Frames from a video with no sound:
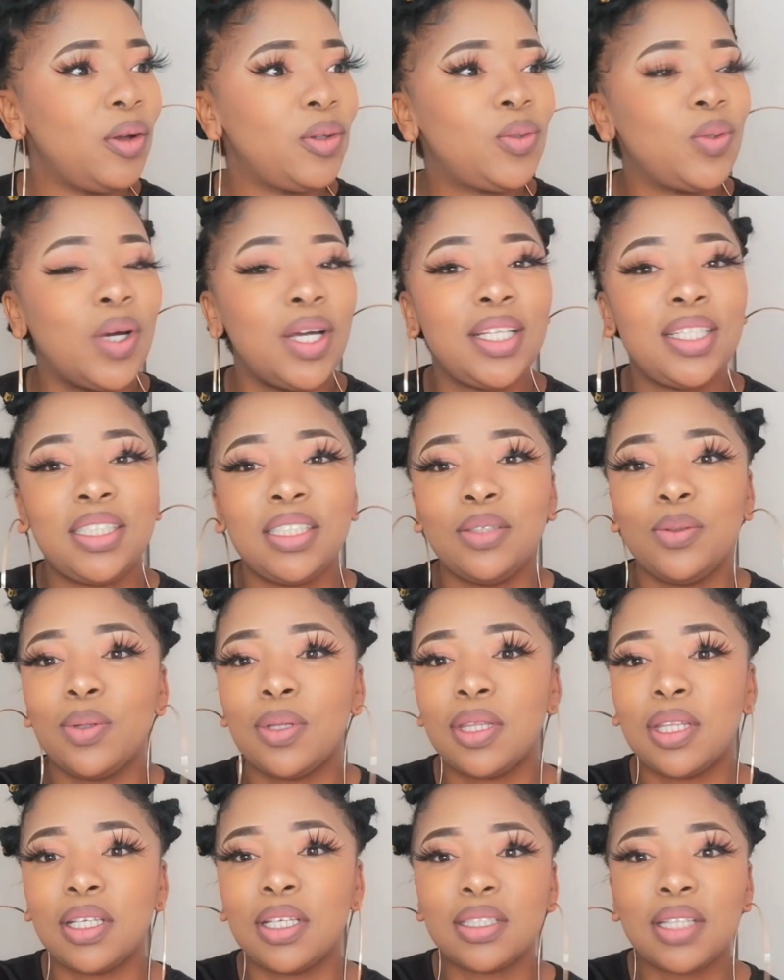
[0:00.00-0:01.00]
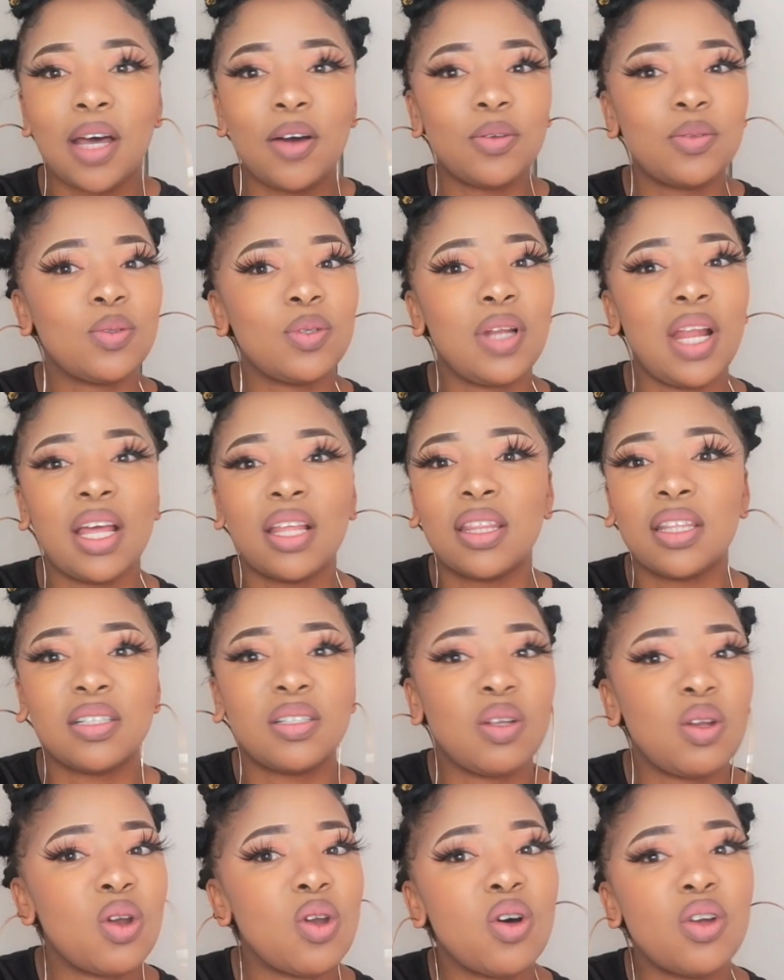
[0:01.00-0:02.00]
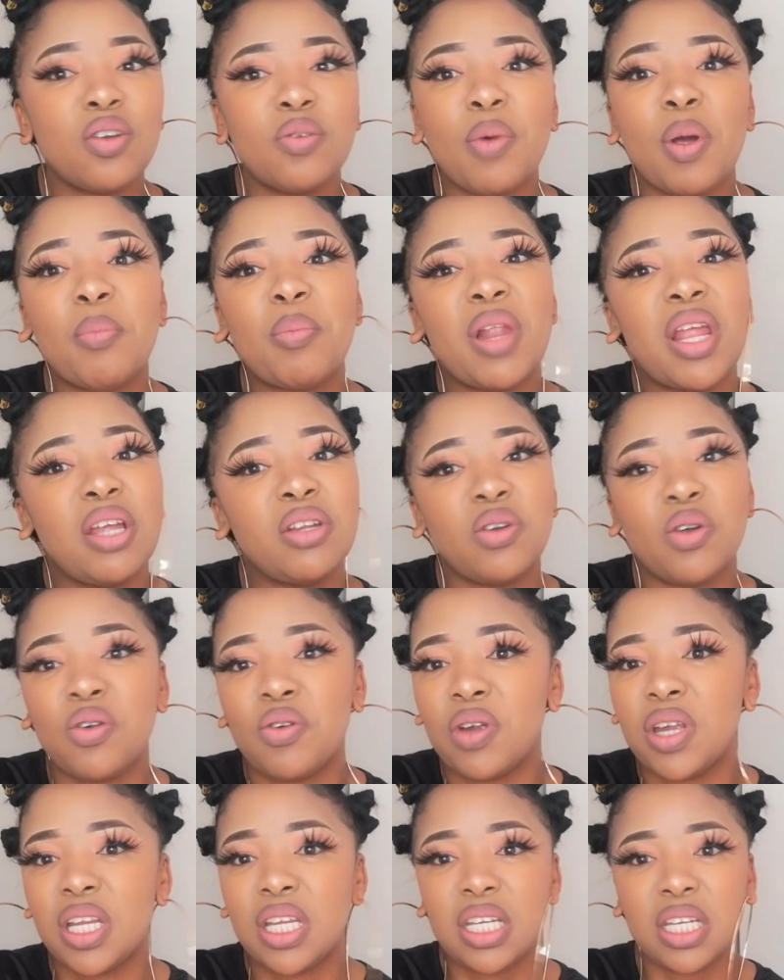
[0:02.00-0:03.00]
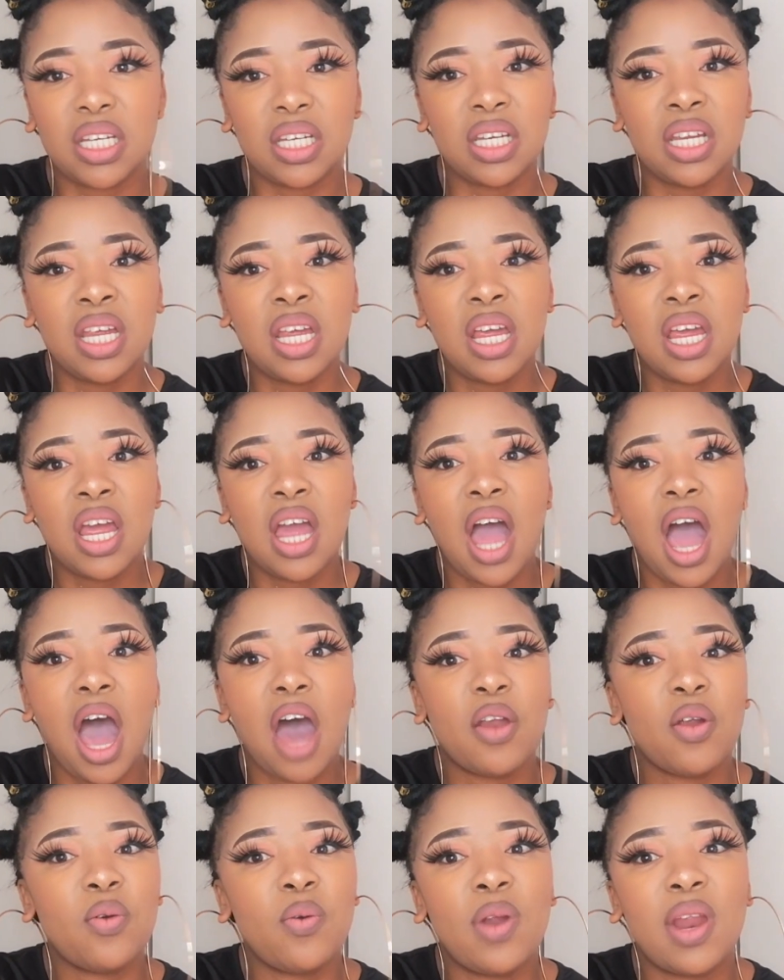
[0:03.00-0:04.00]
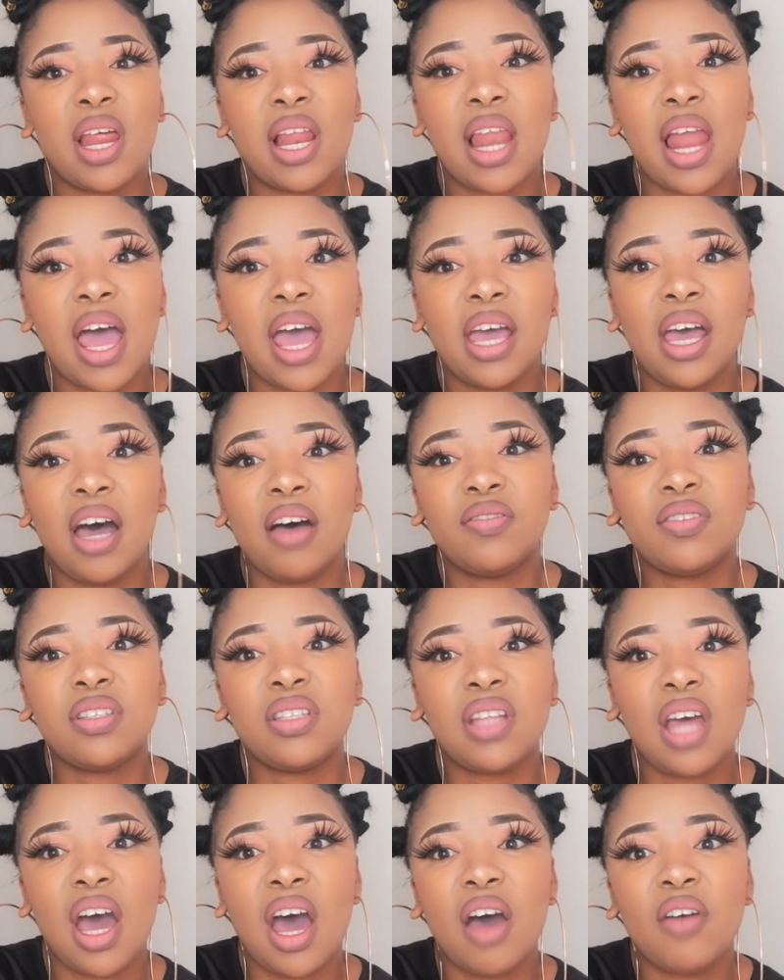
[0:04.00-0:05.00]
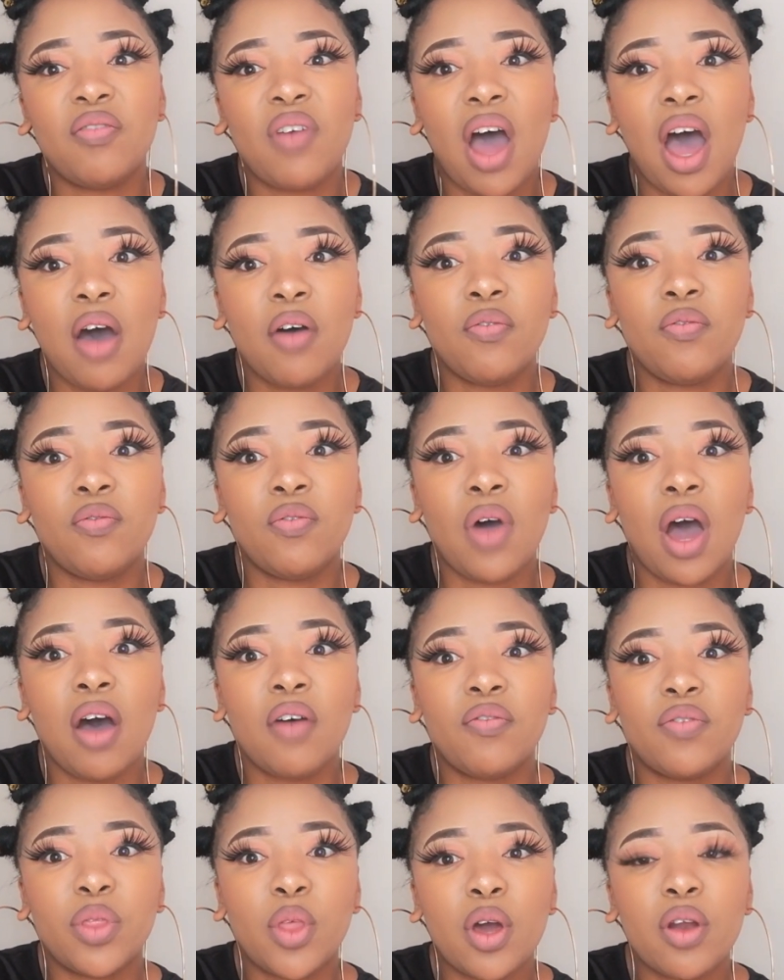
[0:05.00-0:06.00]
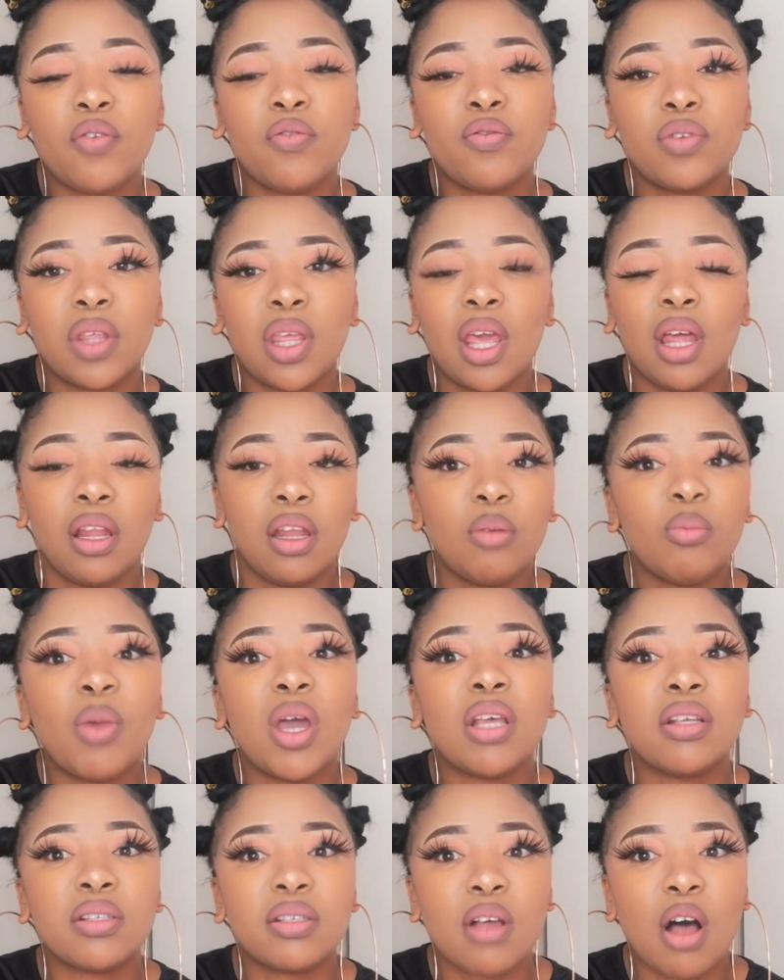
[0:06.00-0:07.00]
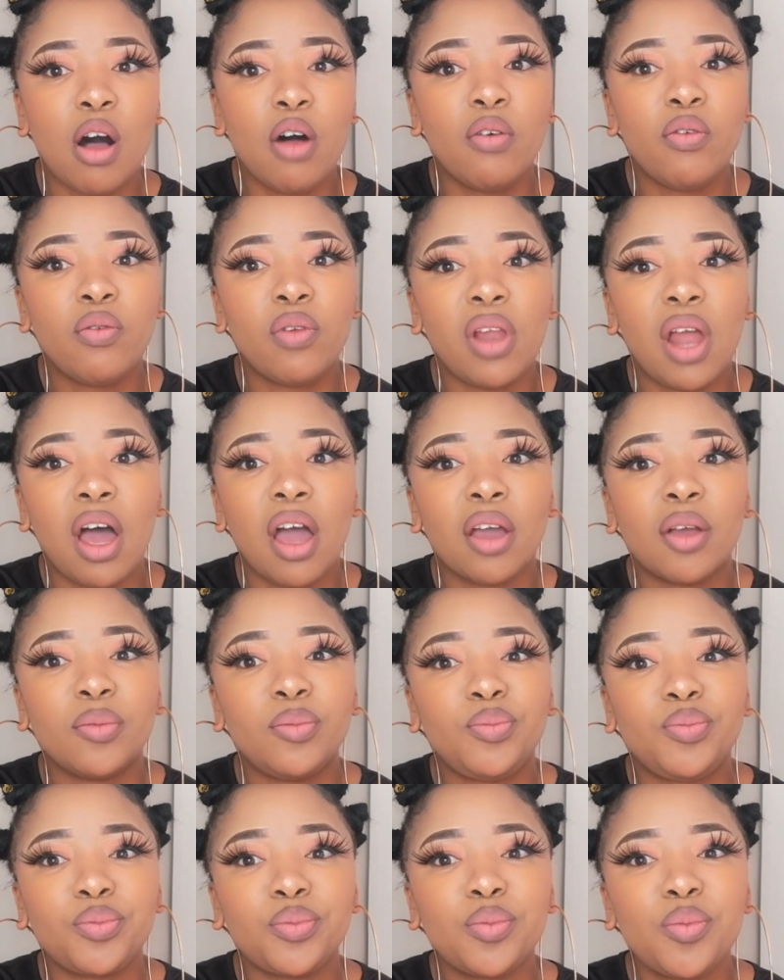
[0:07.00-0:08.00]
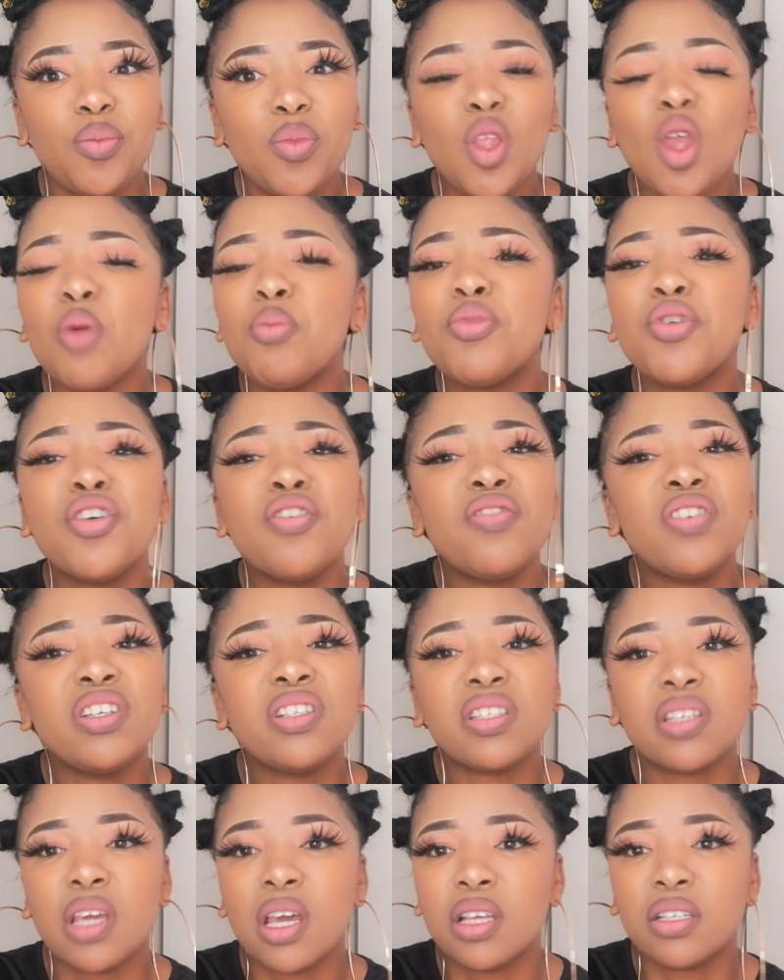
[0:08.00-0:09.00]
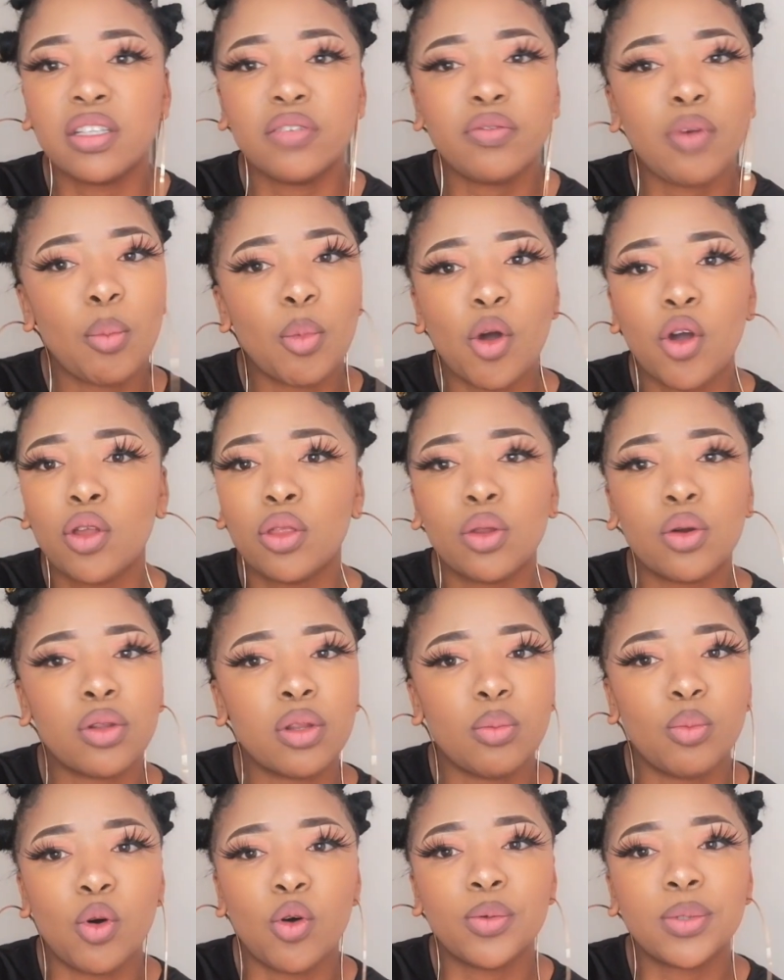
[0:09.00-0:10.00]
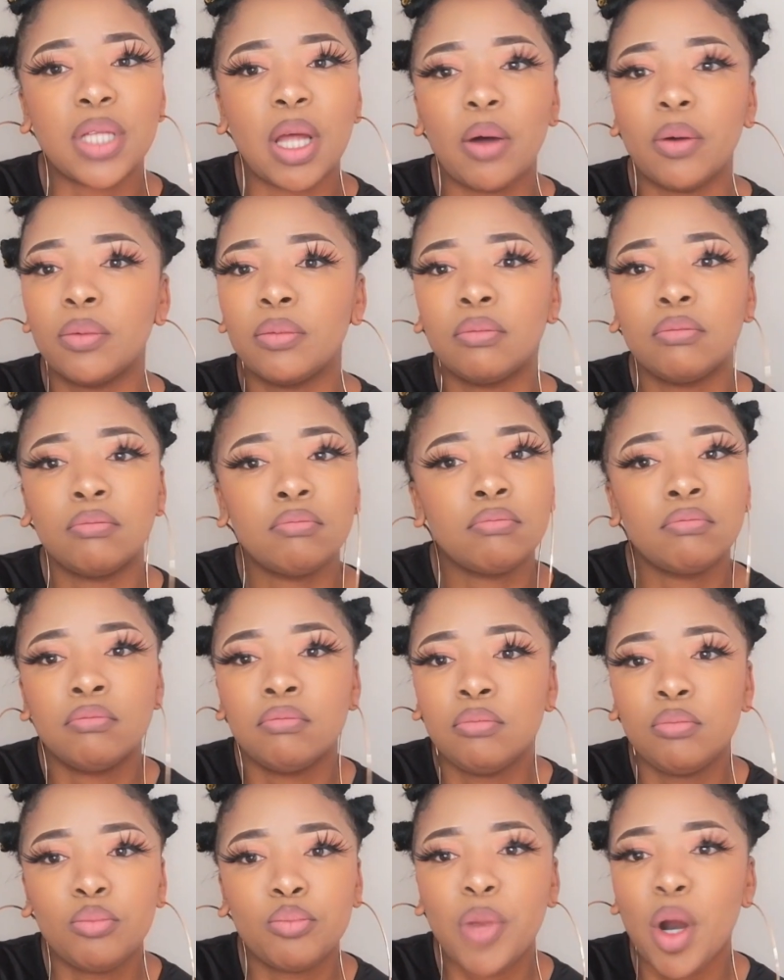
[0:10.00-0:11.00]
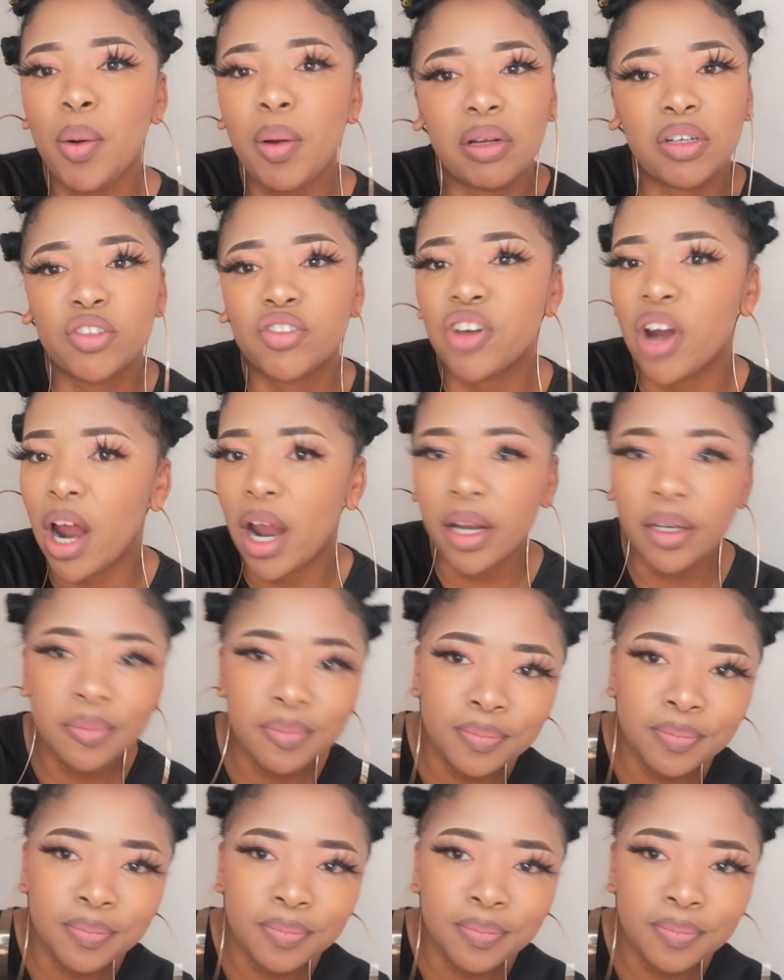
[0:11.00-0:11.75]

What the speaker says: do I deal with this? There's a lot on my plate already. I don't wanna lie. I've thought of killing myself like previous years. If I'm going through the most, I would probably try.